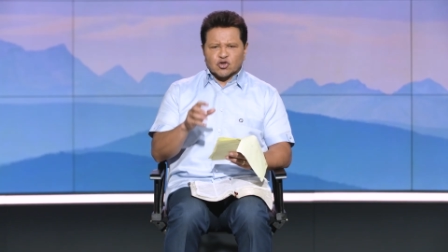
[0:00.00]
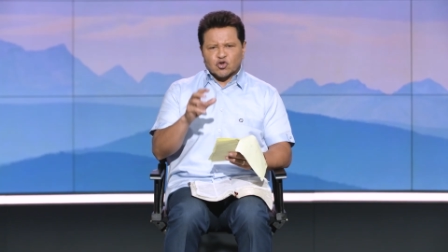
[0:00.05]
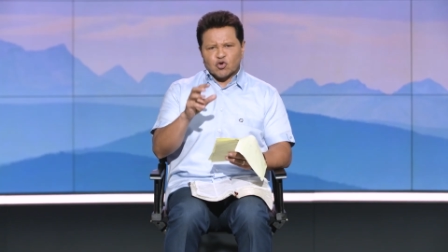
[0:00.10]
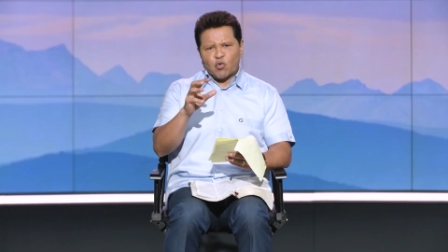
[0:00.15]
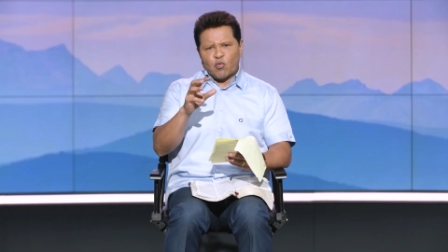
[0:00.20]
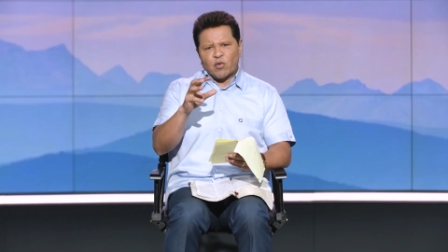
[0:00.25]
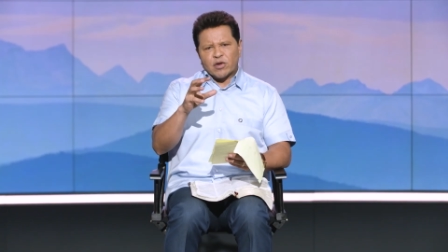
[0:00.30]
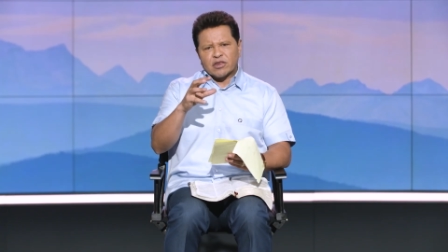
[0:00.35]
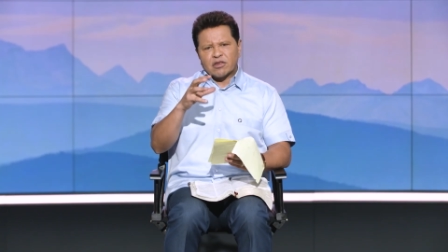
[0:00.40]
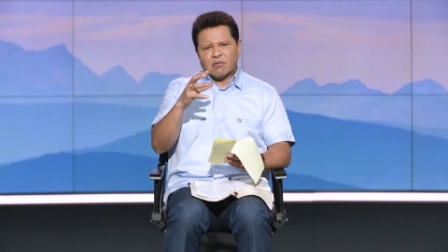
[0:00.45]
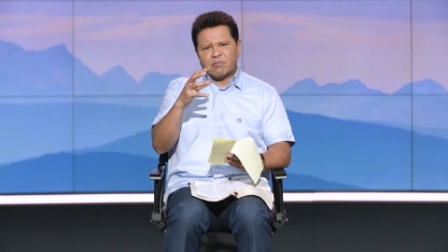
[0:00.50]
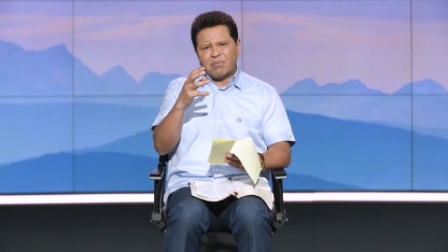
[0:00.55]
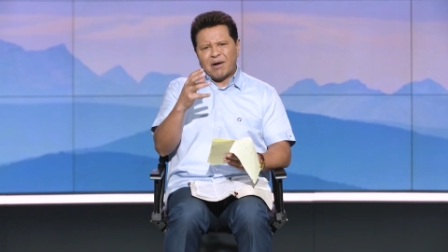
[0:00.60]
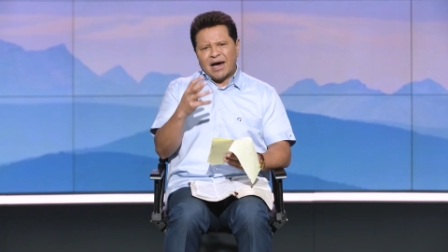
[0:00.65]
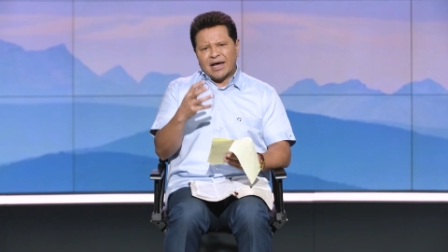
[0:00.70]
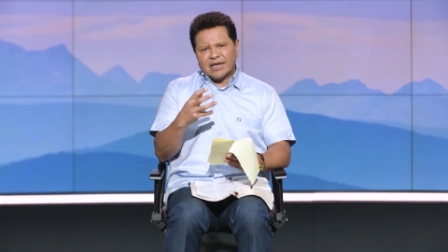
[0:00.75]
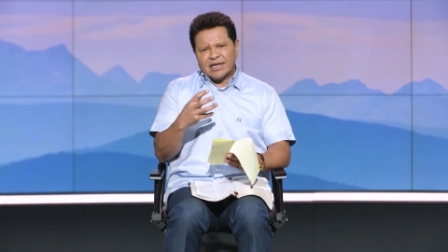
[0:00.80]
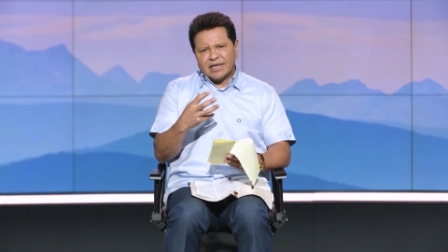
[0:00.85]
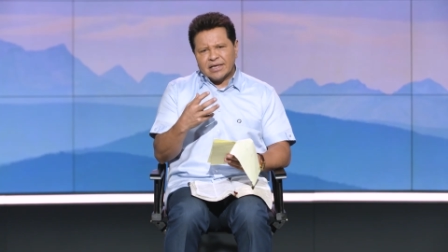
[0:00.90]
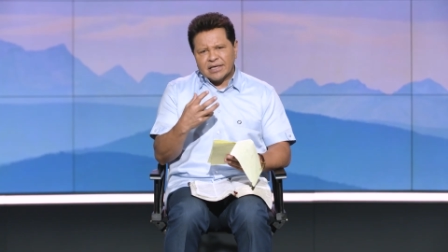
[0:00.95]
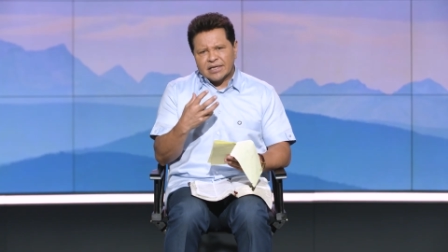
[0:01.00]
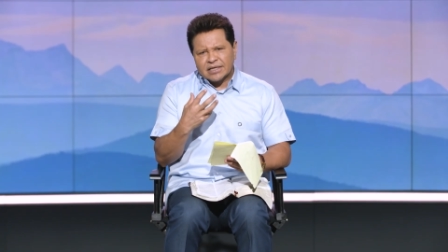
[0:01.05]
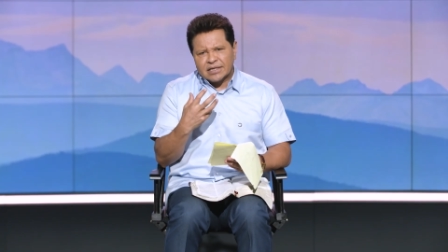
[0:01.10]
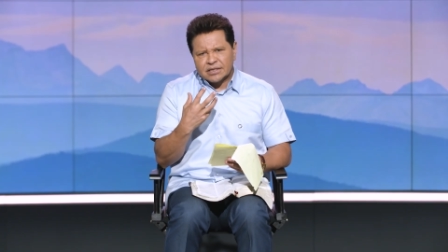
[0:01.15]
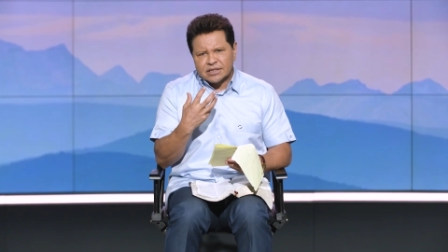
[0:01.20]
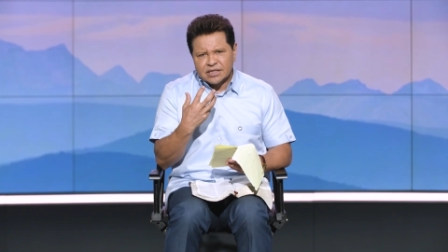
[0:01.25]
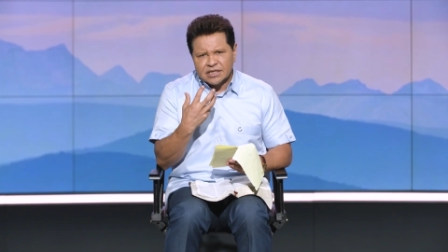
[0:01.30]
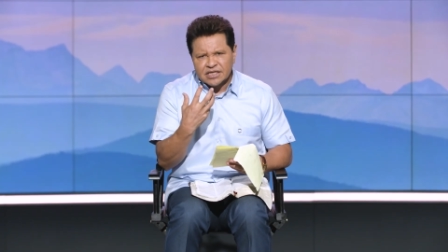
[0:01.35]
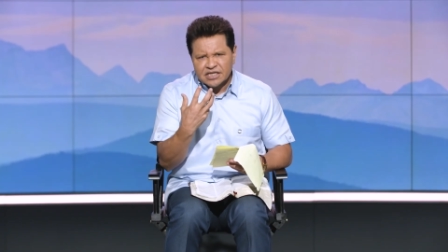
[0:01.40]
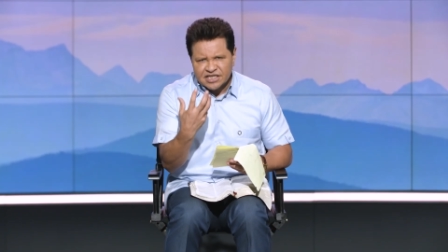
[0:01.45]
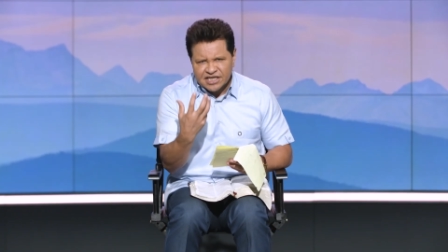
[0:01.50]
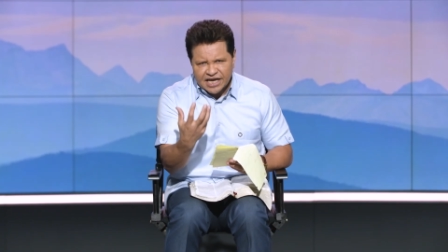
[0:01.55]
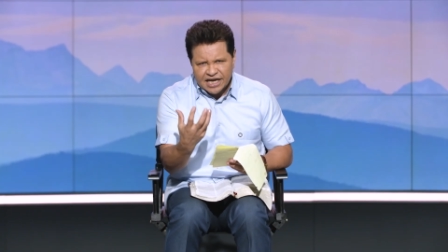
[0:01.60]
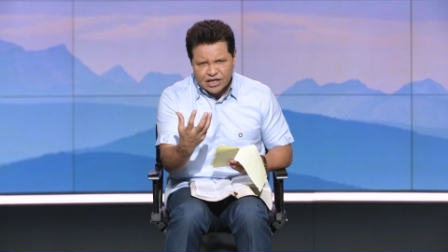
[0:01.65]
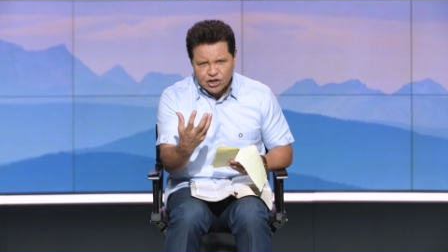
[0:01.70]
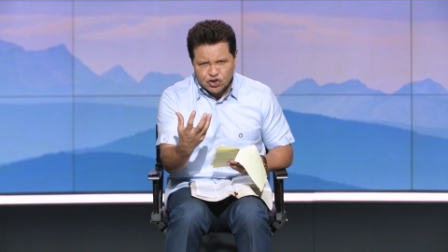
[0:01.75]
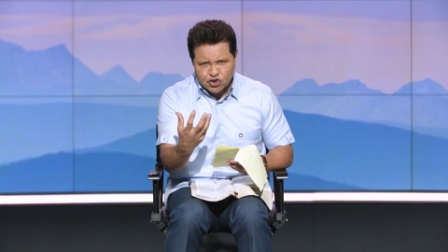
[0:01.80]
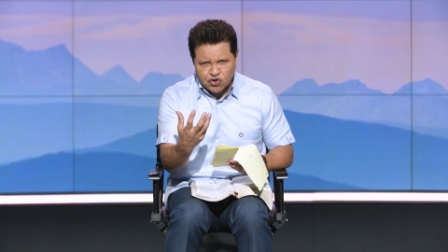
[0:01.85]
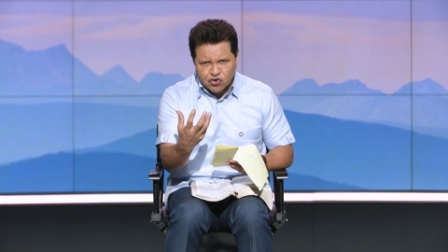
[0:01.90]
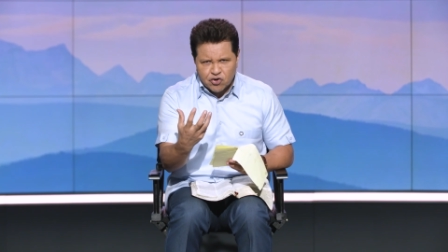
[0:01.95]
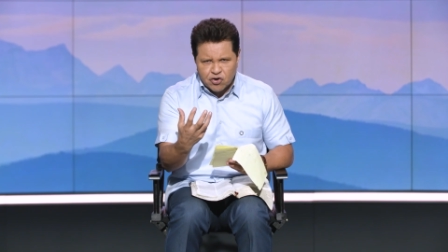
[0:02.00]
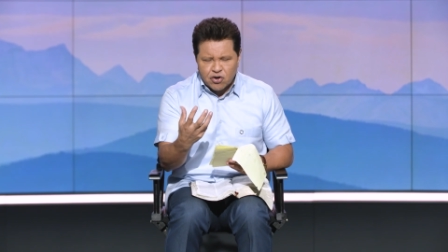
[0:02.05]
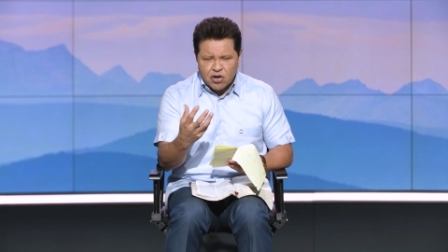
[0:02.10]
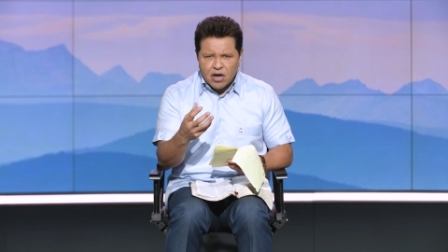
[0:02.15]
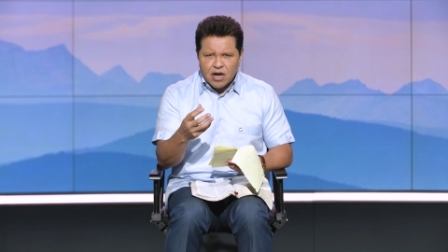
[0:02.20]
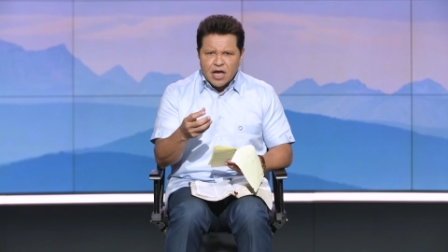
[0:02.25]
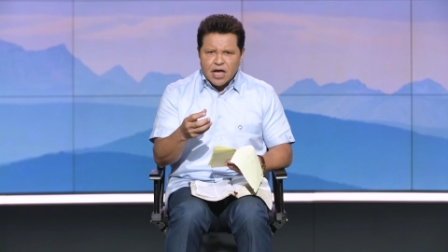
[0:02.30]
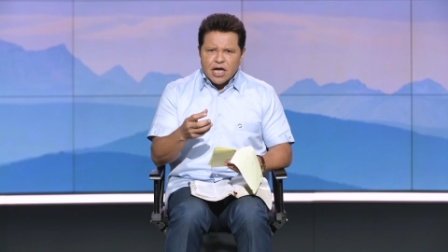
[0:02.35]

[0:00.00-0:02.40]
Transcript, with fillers: So when the body is in danger,